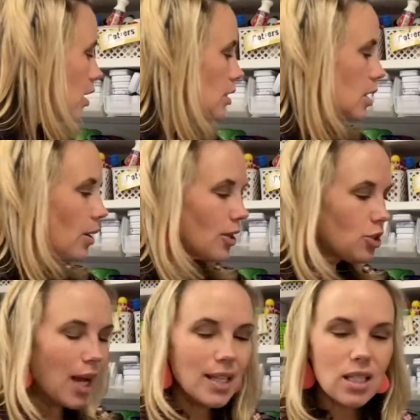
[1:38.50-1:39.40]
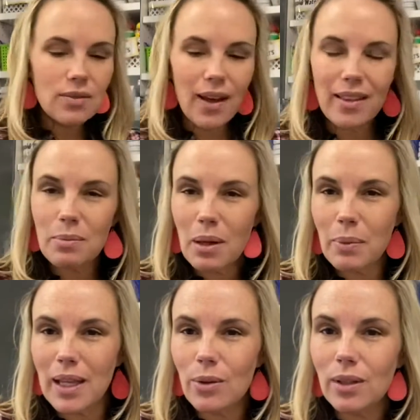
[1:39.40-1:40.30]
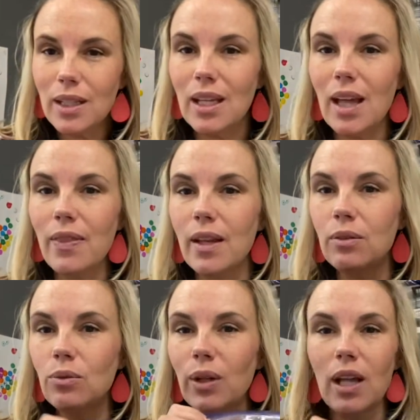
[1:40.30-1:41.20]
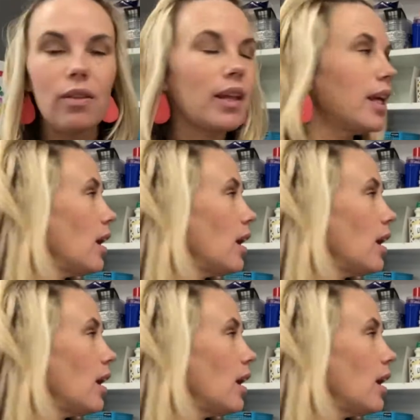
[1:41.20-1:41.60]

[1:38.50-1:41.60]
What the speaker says: So I tried to divide them up equally, and then we know they get